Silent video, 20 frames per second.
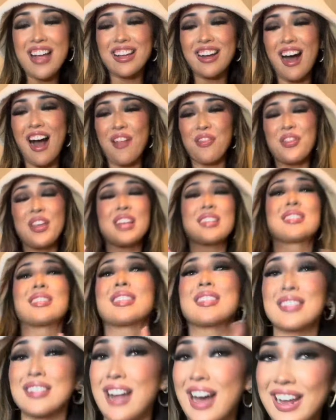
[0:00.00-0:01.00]
got this.
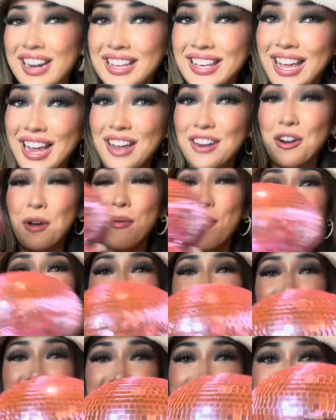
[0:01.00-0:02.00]
This is not a candle, but you guys,